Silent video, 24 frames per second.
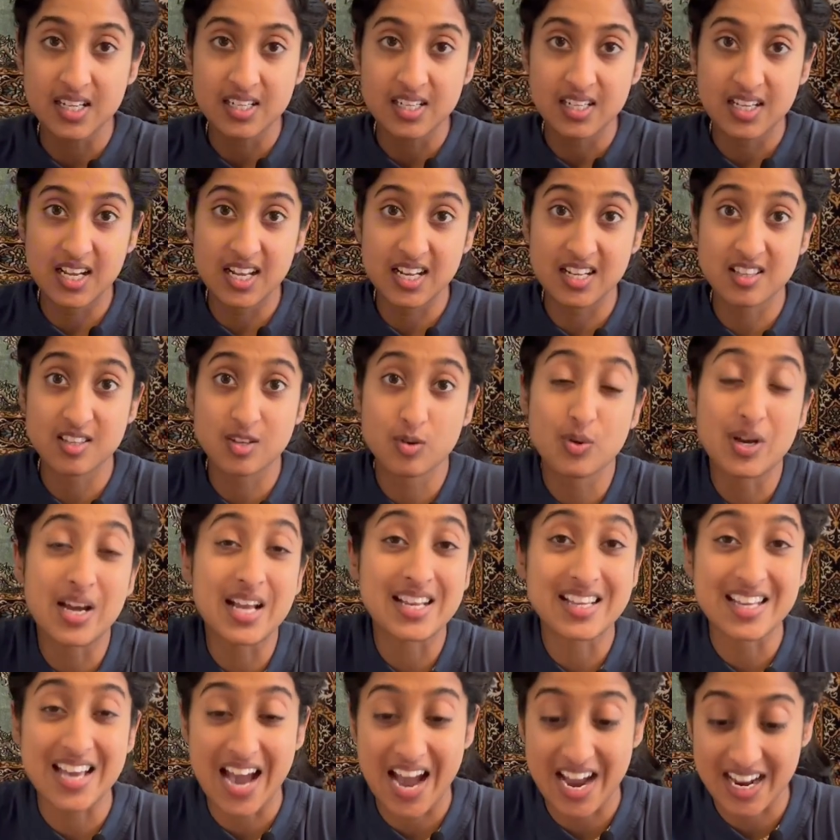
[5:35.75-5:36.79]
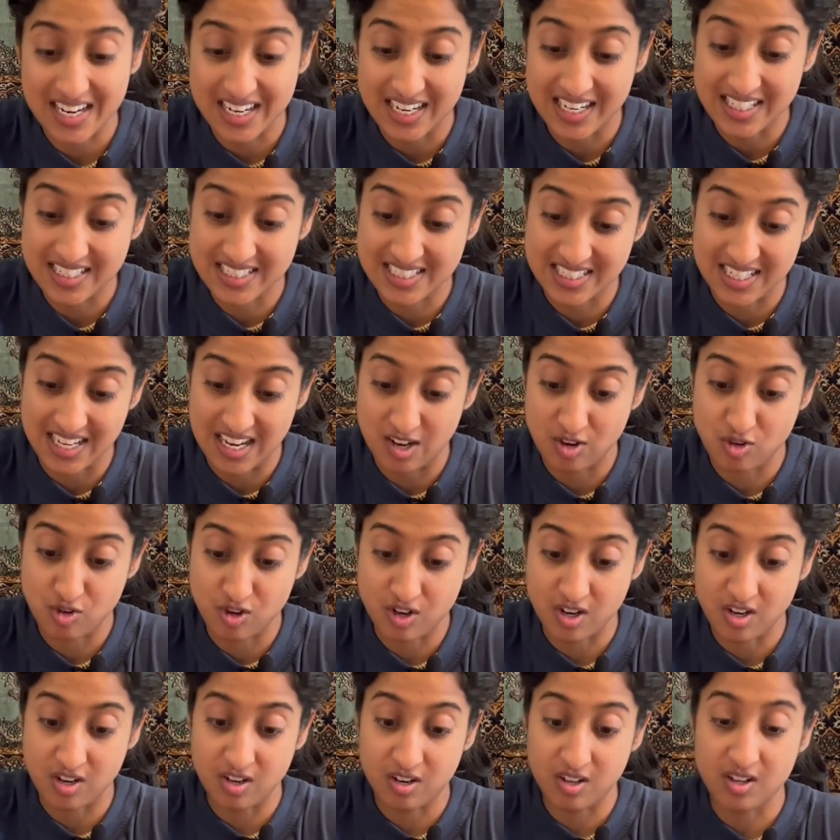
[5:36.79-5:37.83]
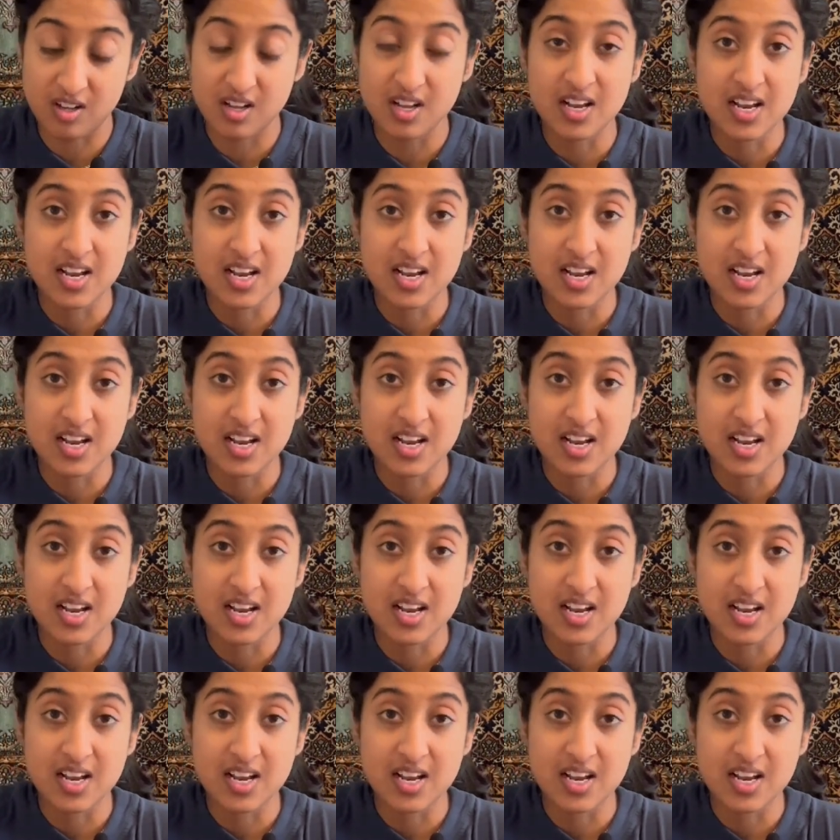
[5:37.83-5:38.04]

into attacking Scadrial